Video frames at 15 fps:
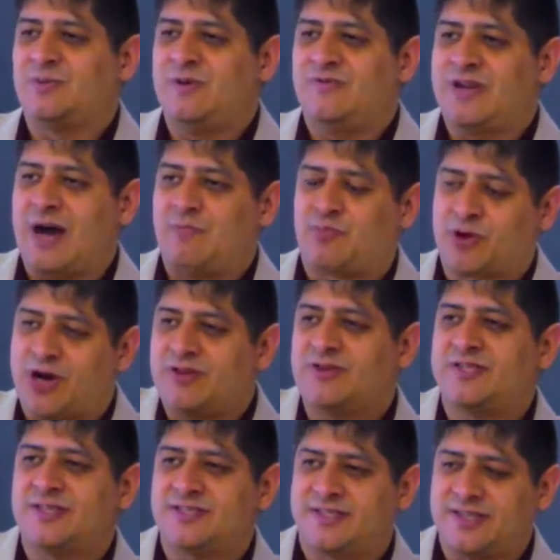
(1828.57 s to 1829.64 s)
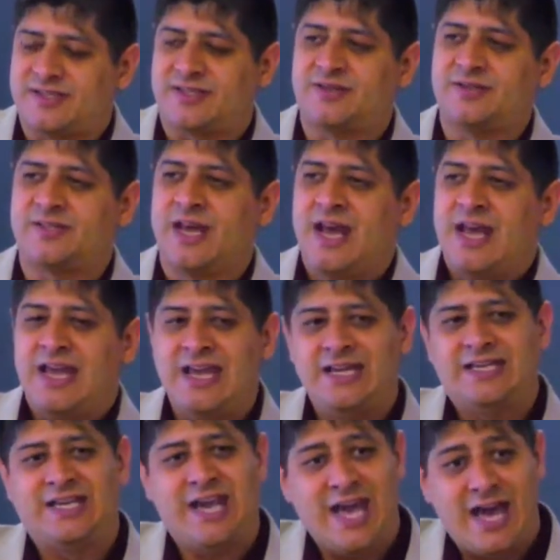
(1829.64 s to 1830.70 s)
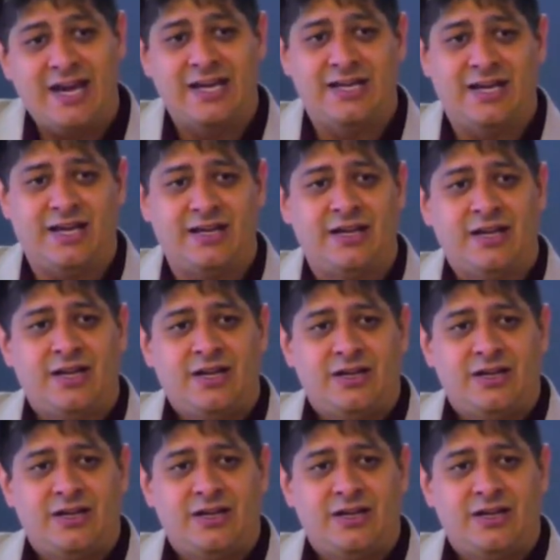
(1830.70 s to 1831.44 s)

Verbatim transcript: And we've got brothers and sisters in Canada